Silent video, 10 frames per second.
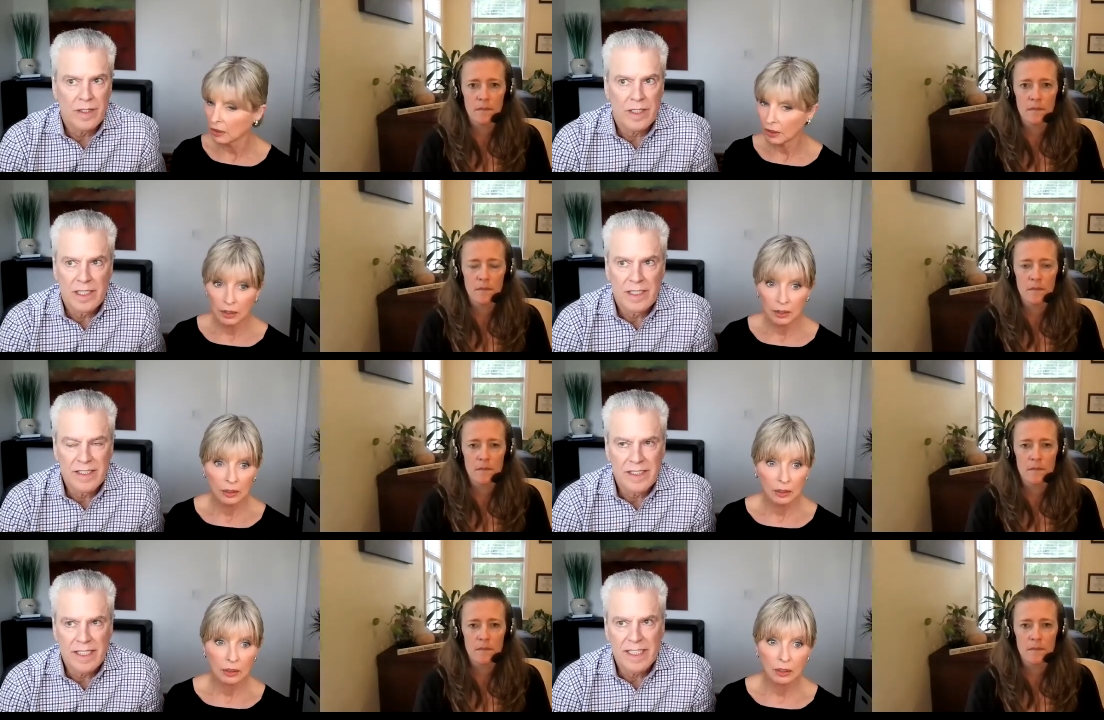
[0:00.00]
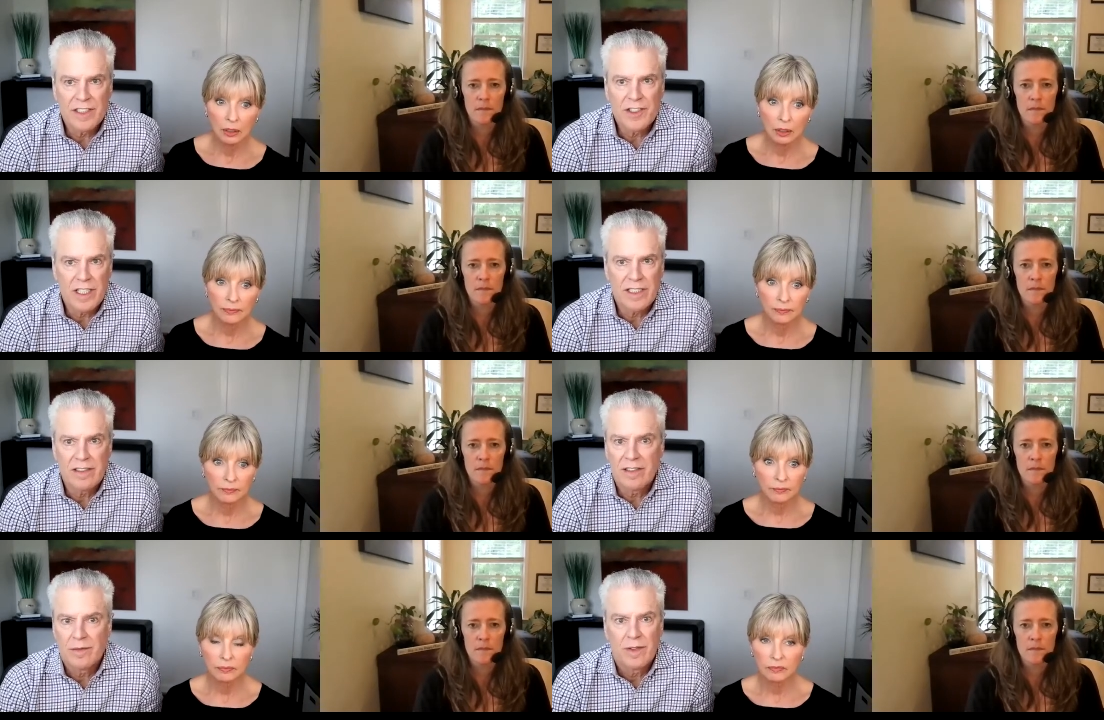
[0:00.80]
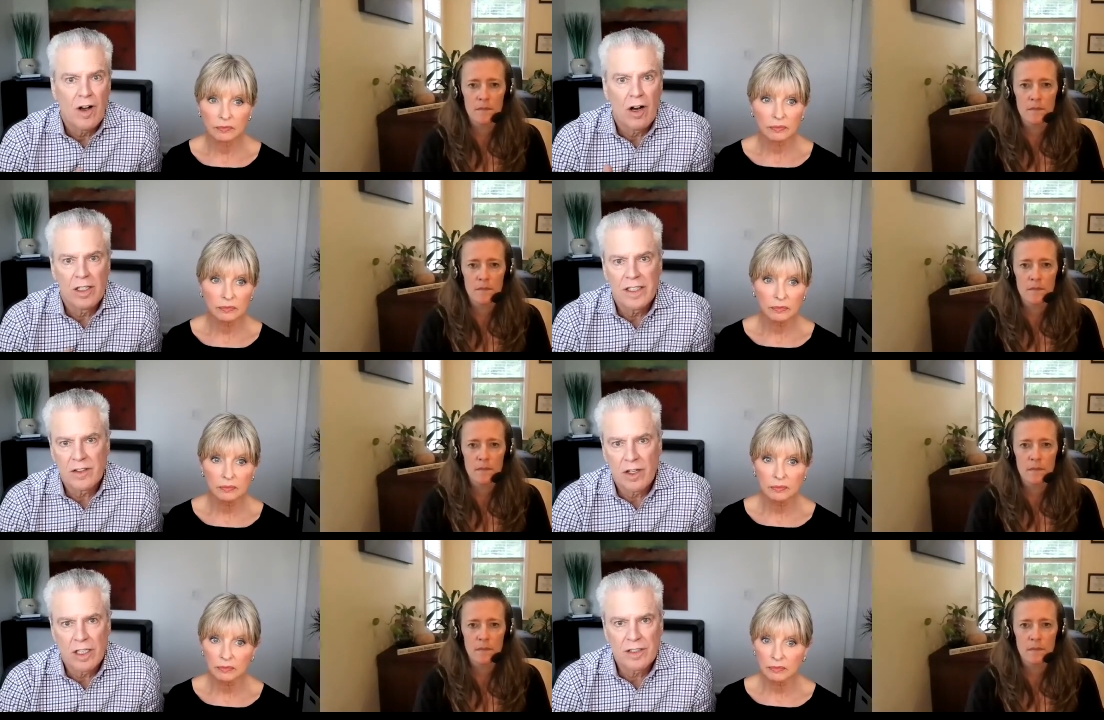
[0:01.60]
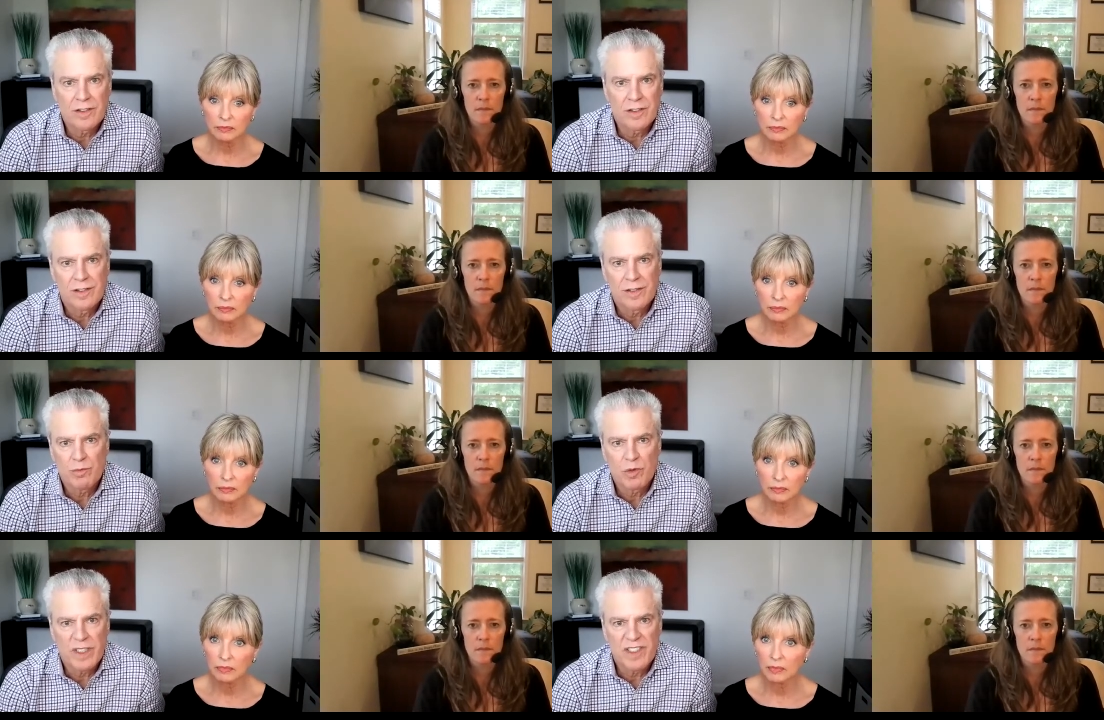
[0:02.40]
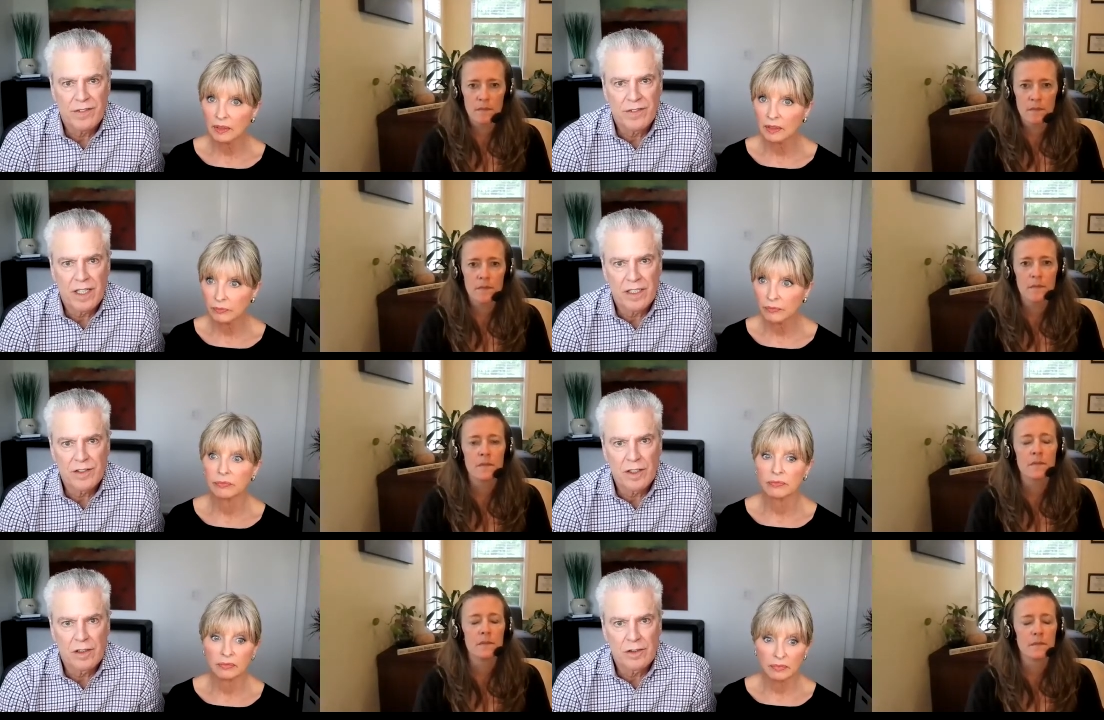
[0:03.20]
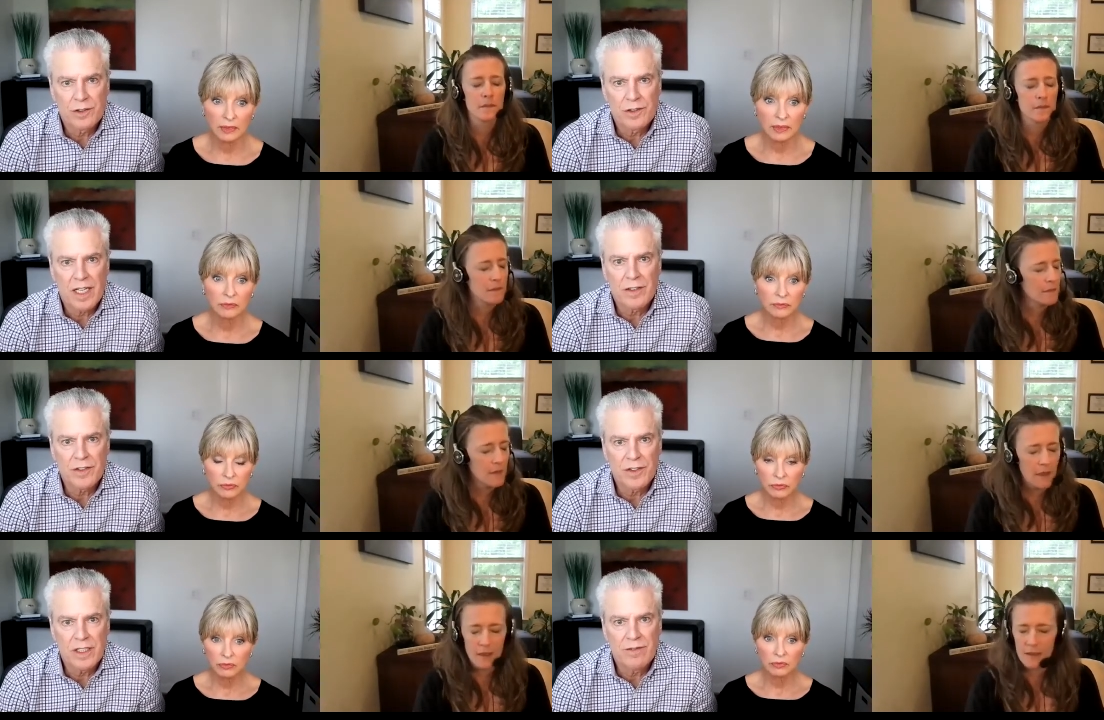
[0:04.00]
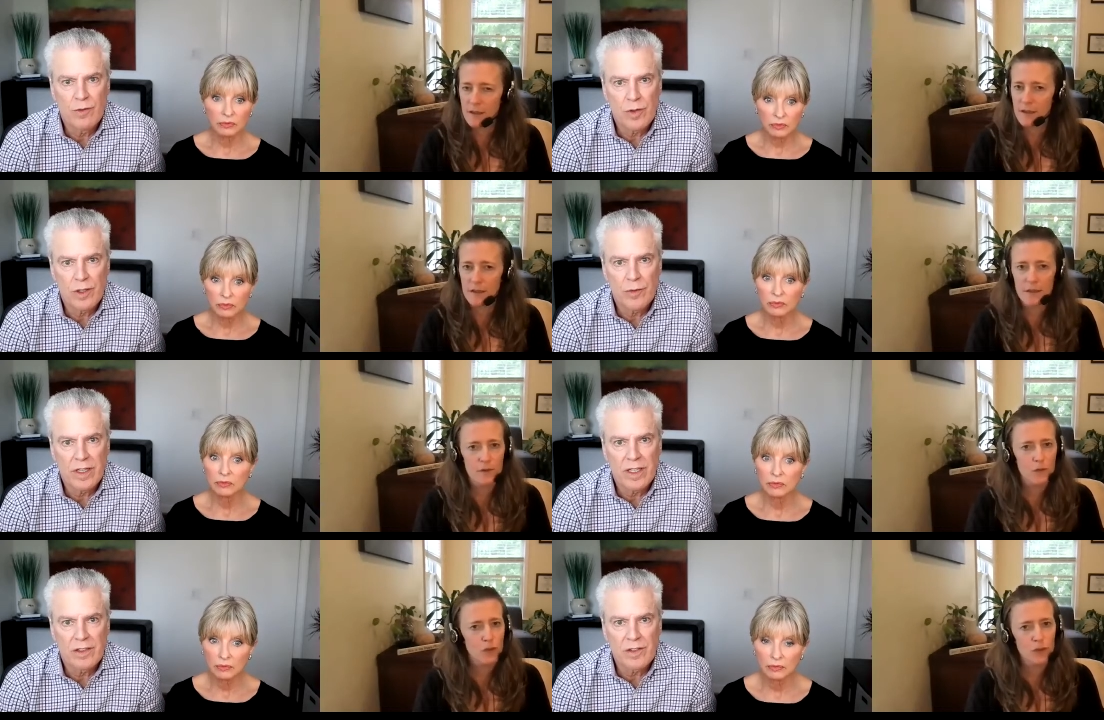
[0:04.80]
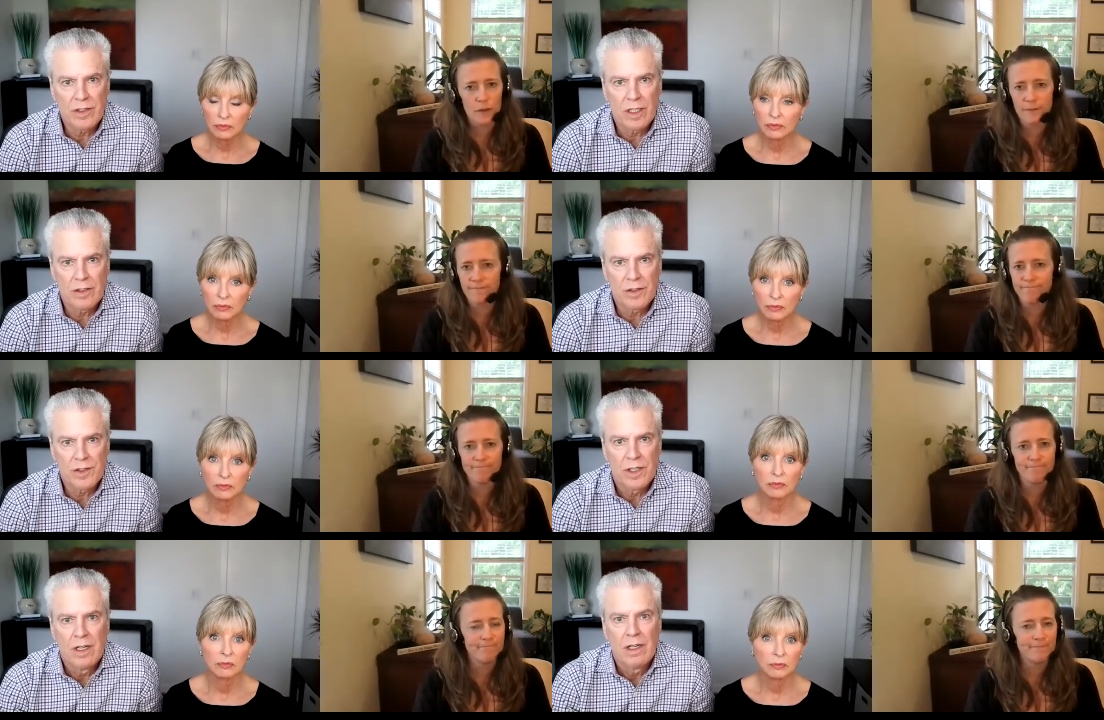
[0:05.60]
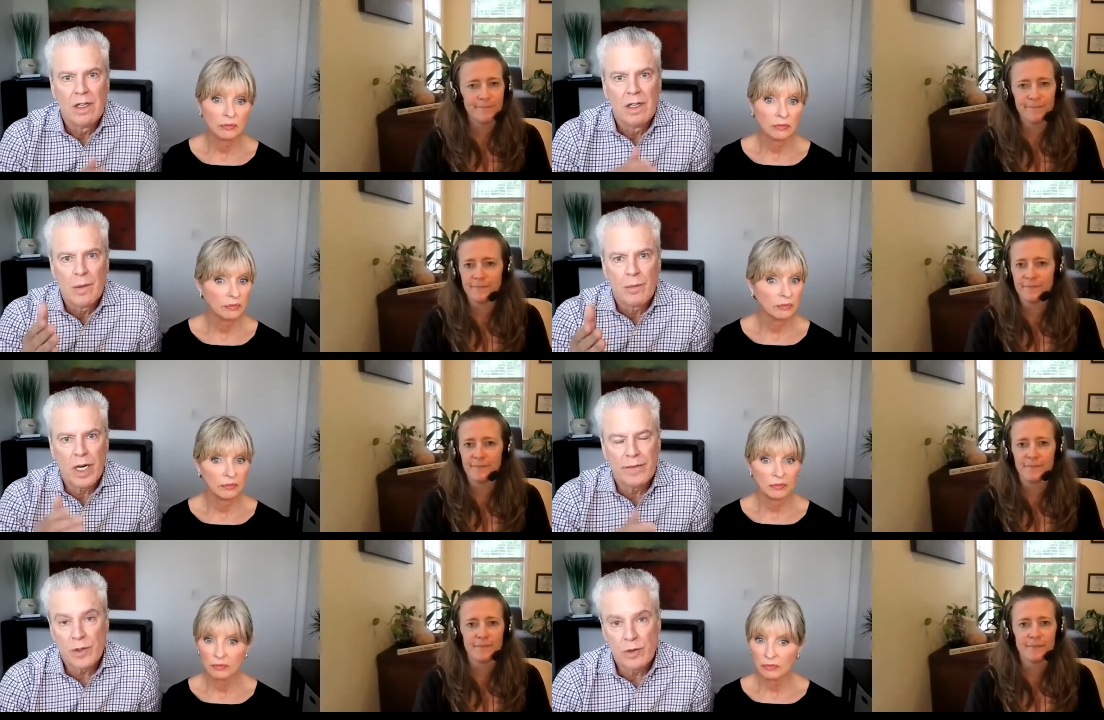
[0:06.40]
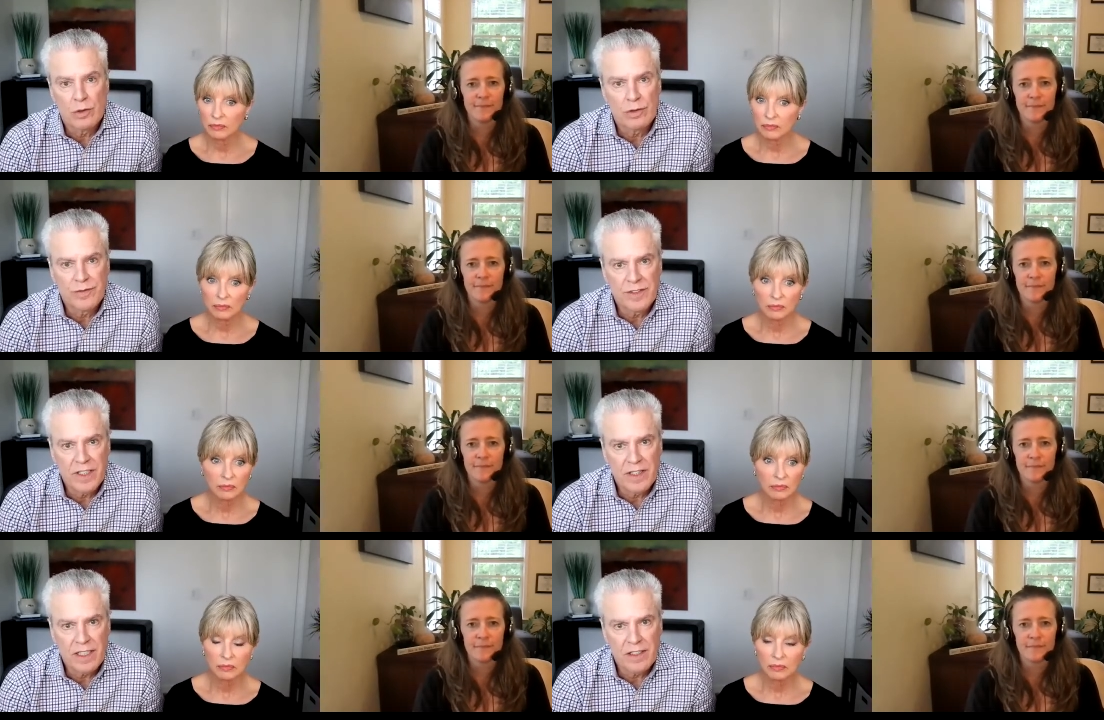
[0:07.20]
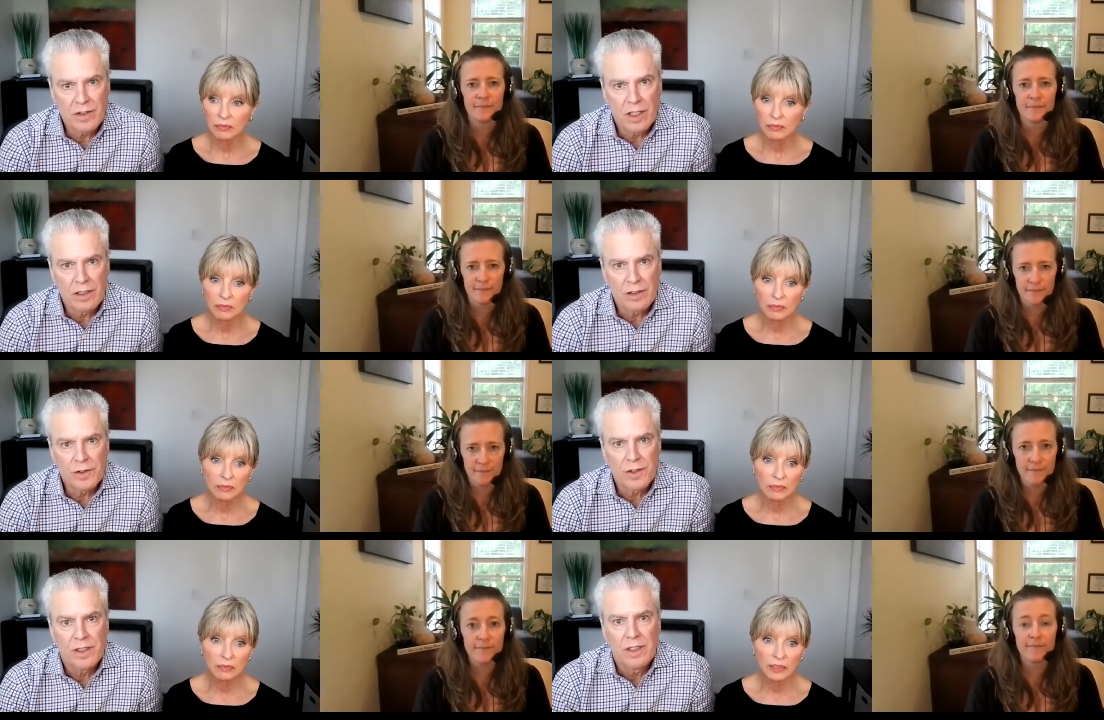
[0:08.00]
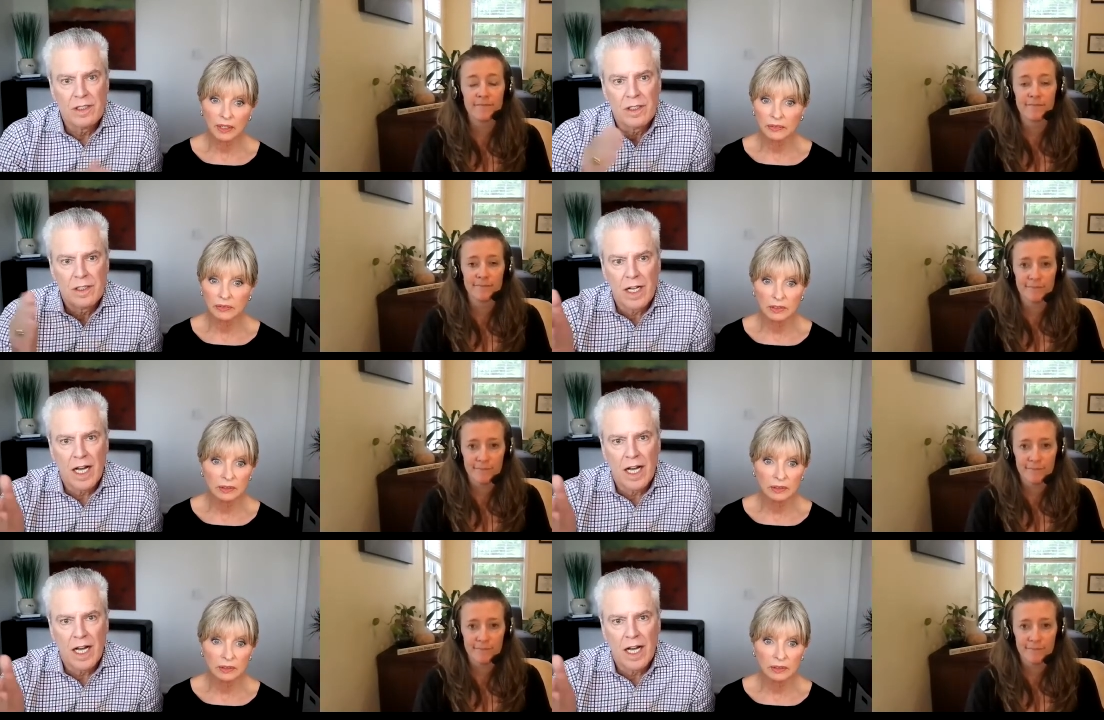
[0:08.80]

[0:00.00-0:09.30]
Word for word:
Speaker 1: uh, in-state all-in costs $27000 out-of-state $43000 private schools $50000 Ivy.